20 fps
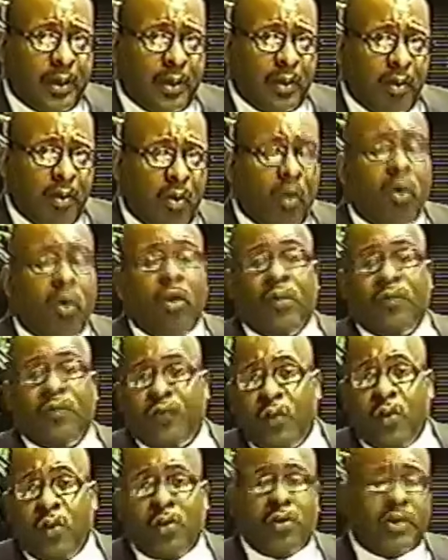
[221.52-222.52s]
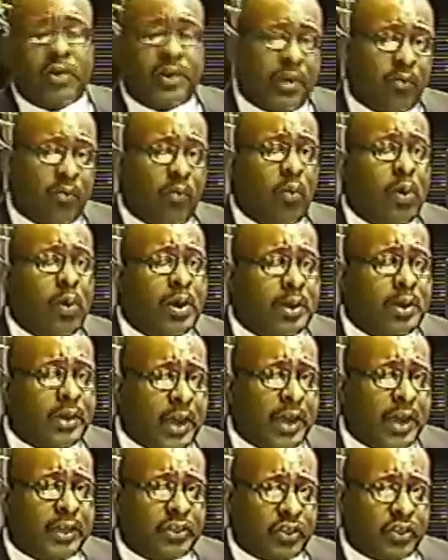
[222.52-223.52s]
All 4 on that one
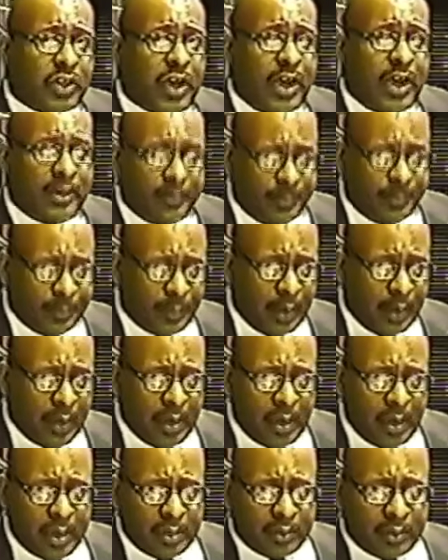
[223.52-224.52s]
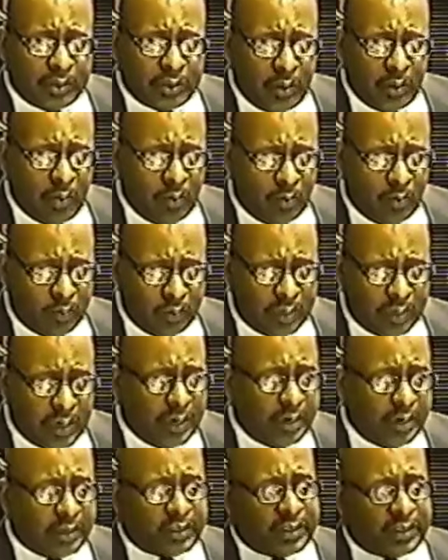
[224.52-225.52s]
day shot. So you got to
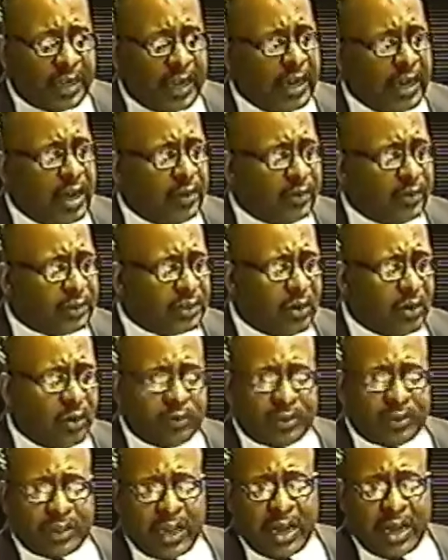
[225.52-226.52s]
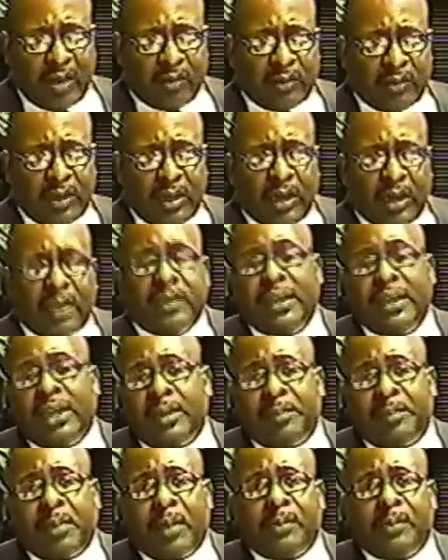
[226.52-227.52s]
understand how this goes down. They didn't
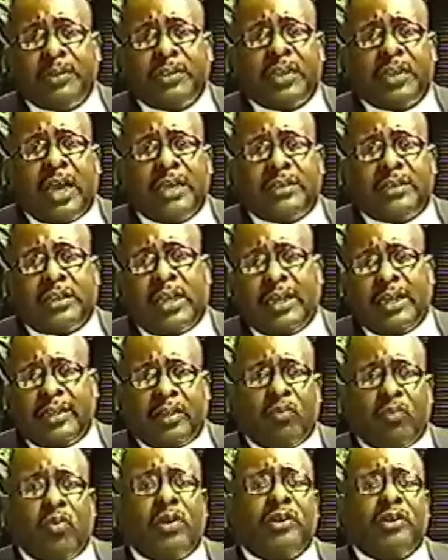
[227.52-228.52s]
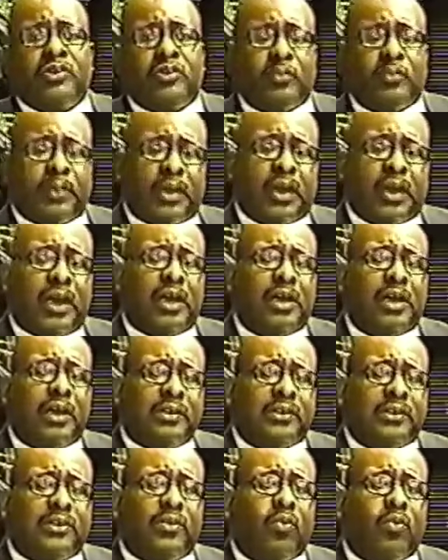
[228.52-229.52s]
publicize it like they wanted to
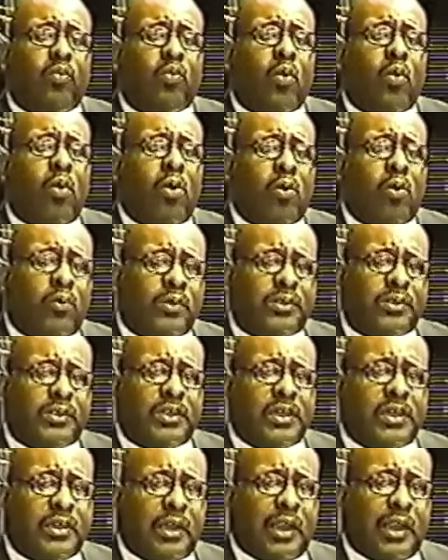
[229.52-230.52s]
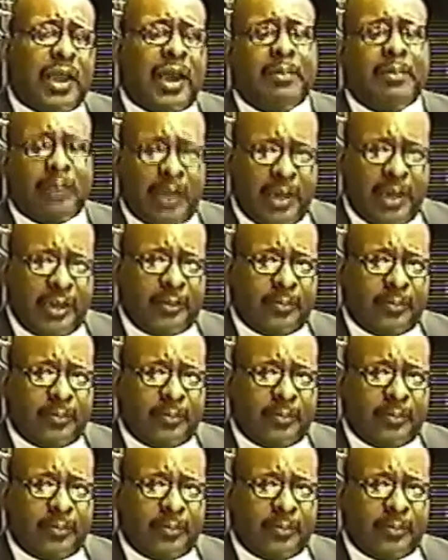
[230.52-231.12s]
because the war was in the limelight.